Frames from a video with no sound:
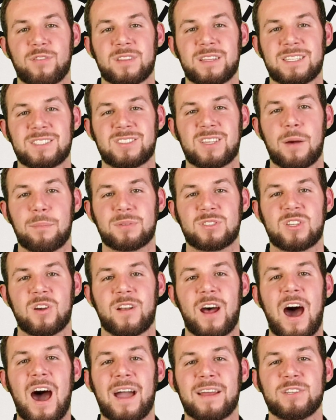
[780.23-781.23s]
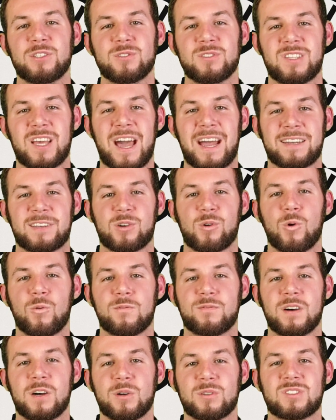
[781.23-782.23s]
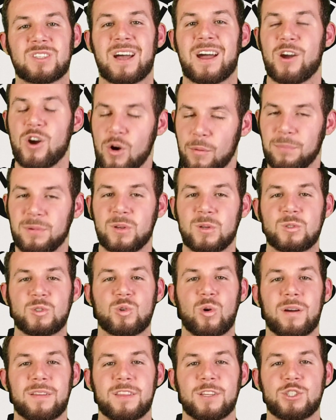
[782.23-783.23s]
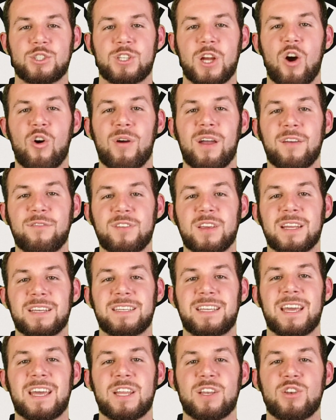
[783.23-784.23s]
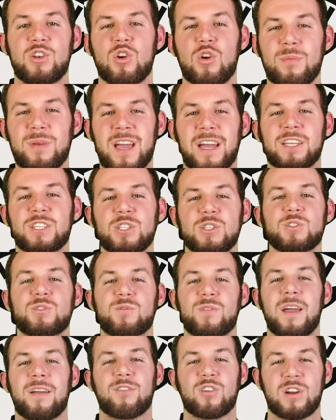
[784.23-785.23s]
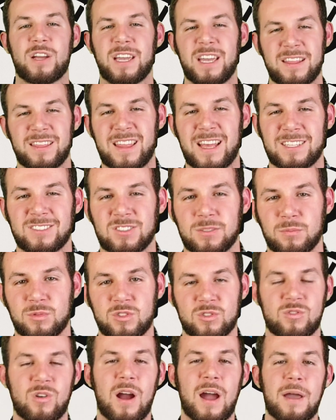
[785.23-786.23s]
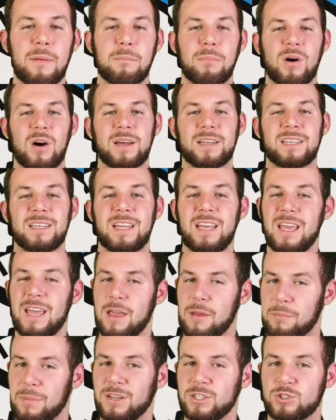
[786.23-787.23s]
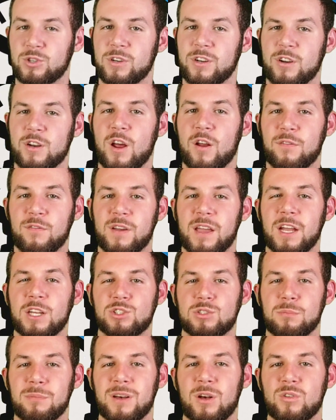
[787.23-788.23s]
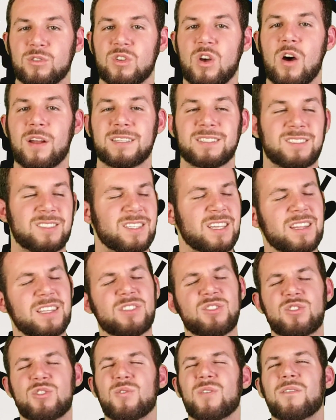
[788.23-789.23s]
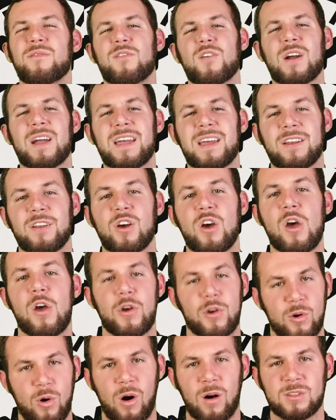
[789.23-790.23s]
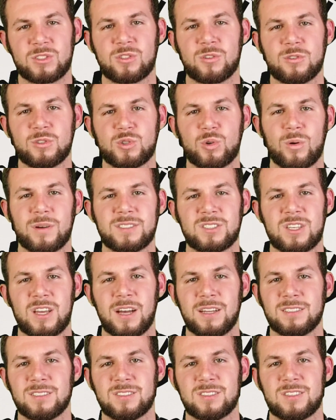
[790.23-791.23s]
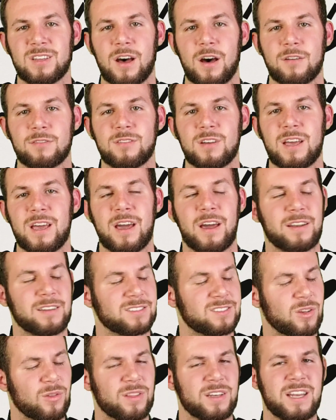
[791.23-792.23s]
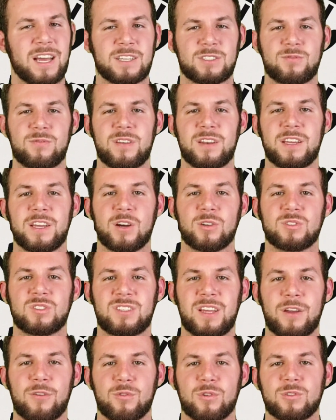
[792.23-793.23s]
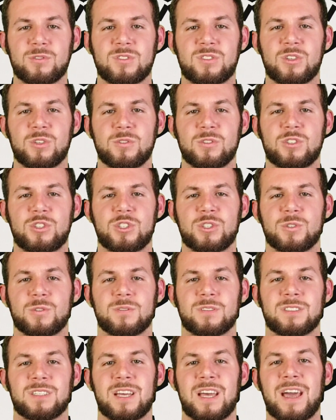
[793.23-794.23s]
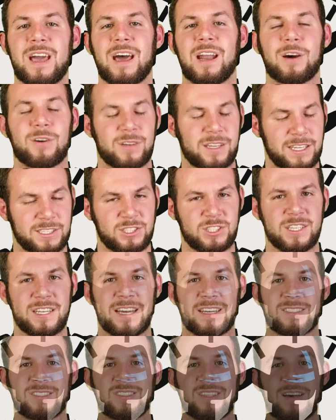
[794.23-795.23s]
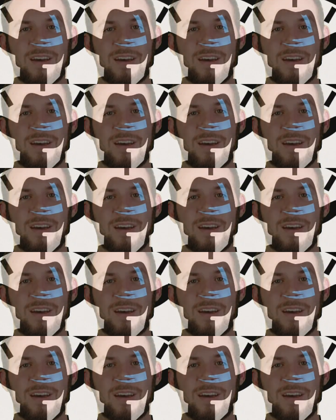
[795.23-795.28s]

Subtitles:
for this episode of High Noon Tactical, folks. I hope you enjoyed the show. If you did, do me a huge favor. Hit that subscribe button and make sure your notification bell is on. And send this to a friend who also enjoys gun stuff. And until the next video, stay rootin', tootin', shootin', and I'll catch you next